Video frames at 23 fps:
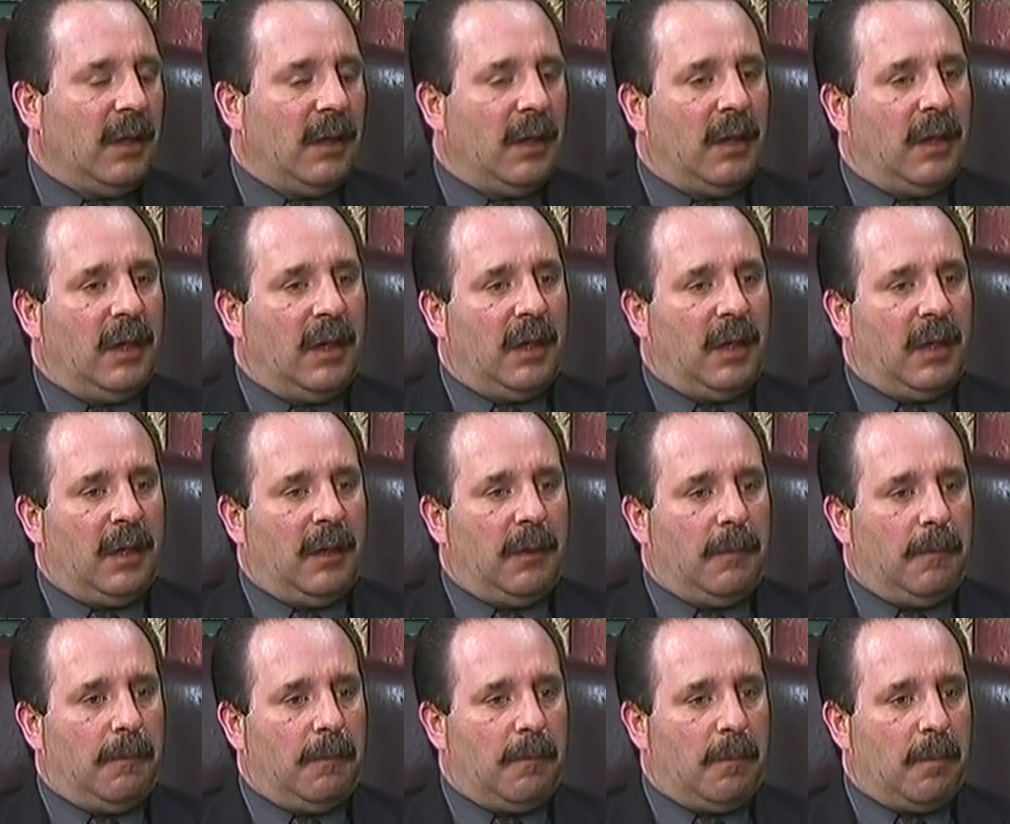
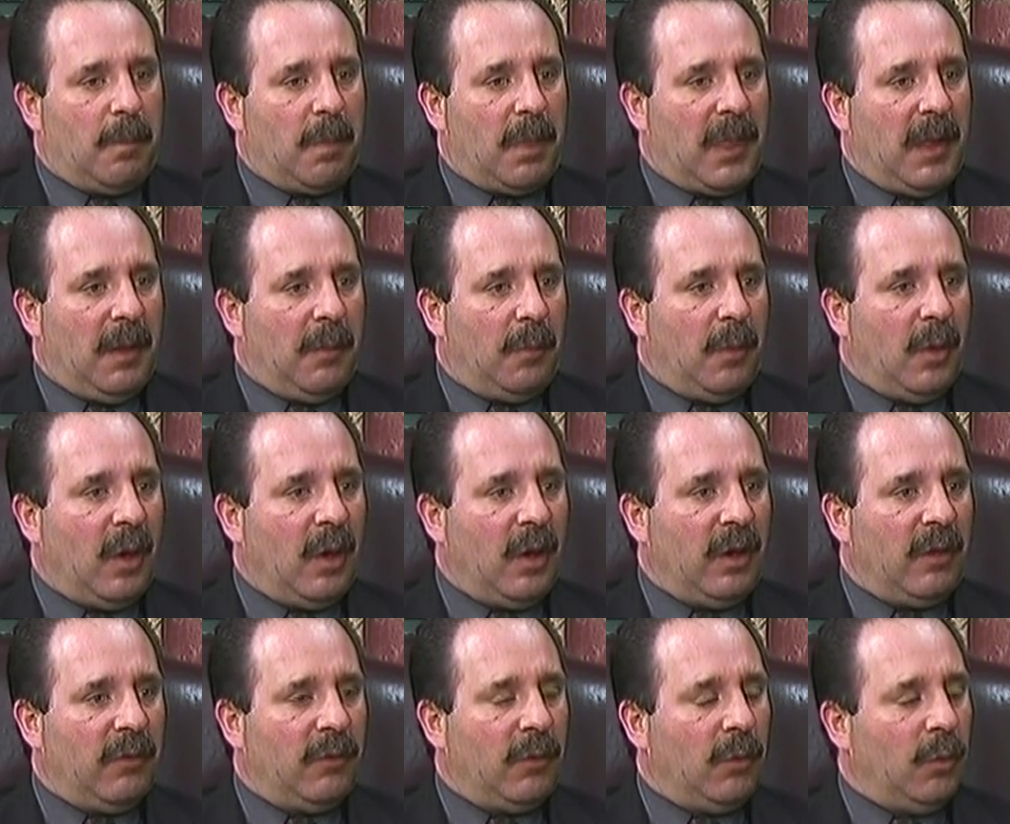A
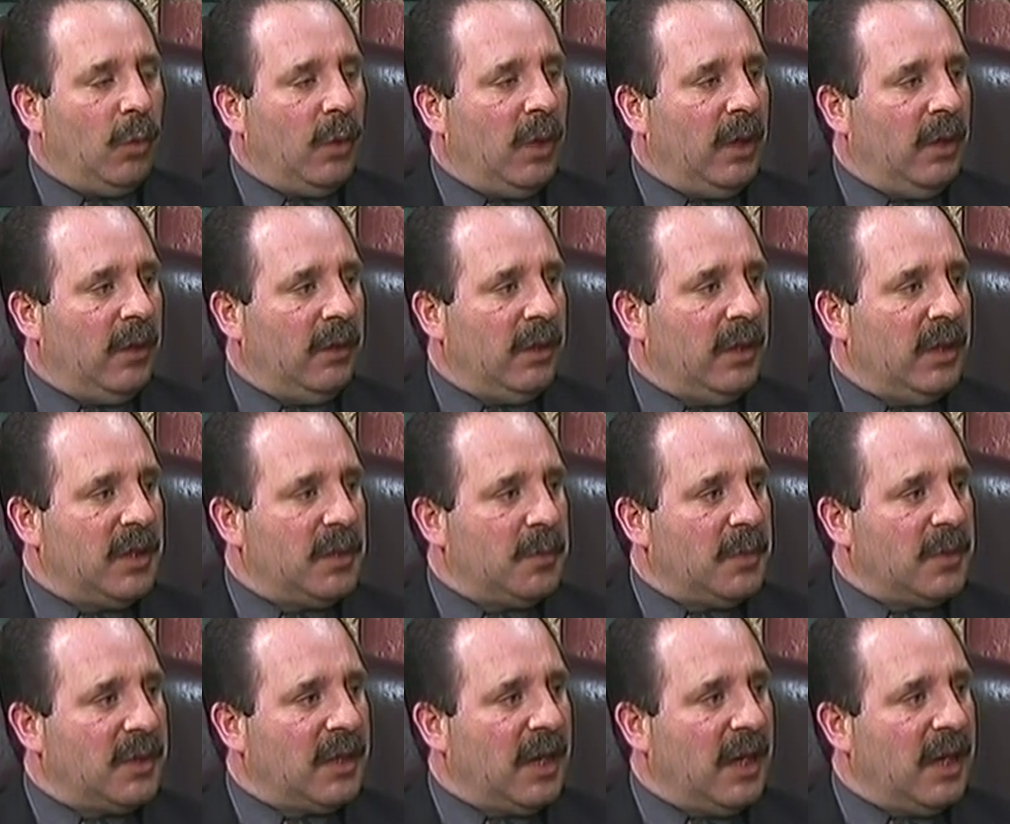part of a will is,
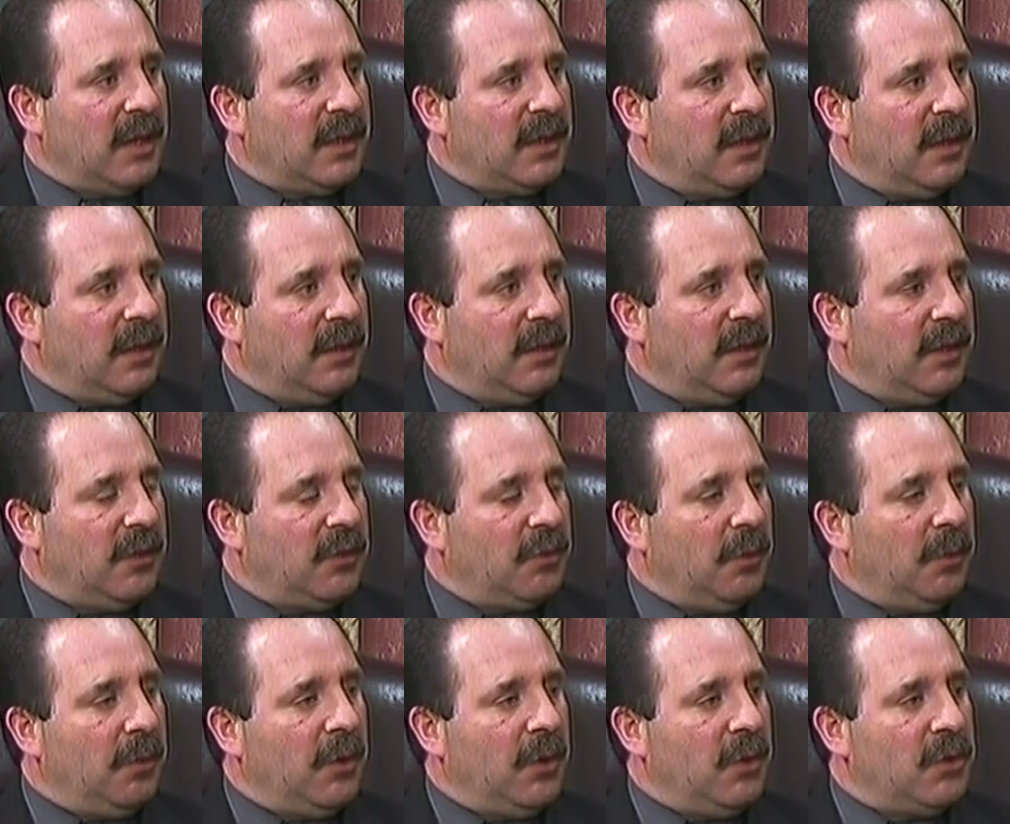besides the
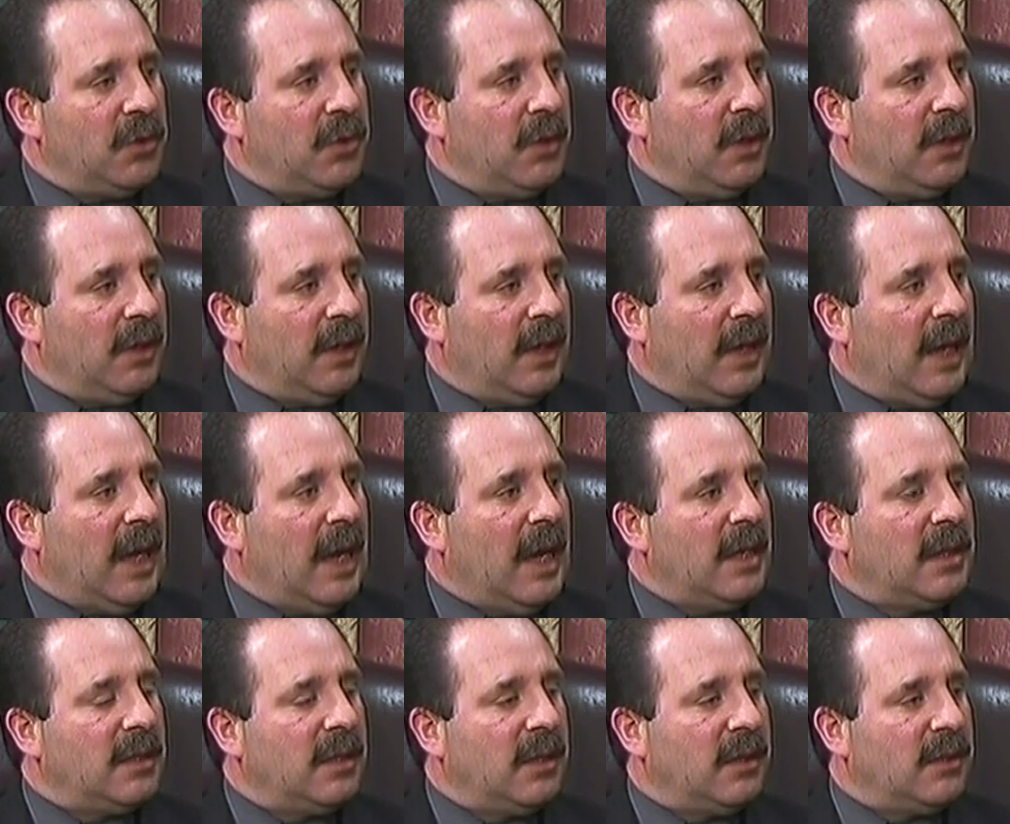distribution of the
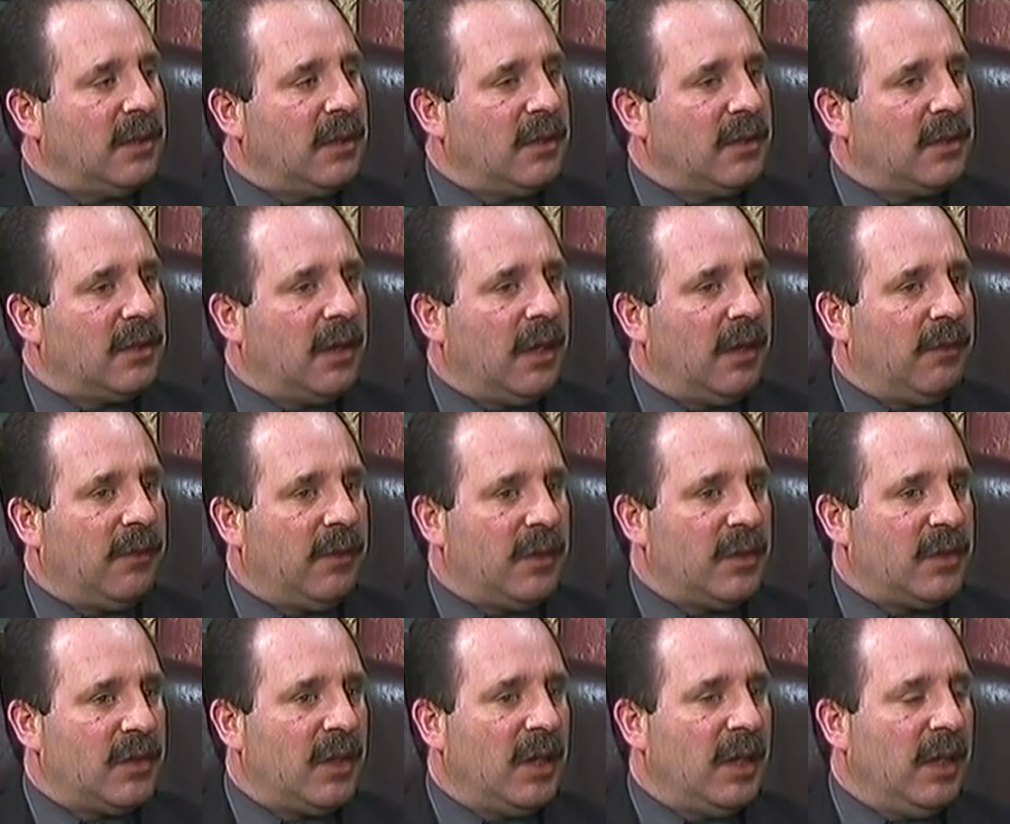assets and stuff,
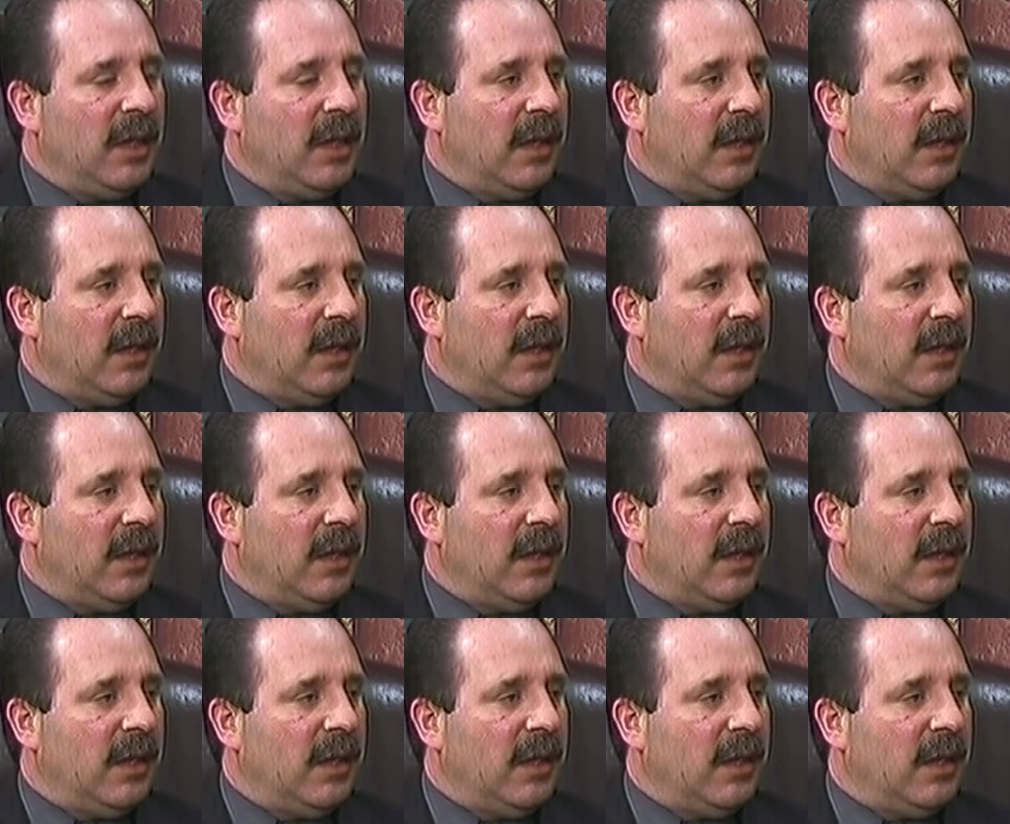is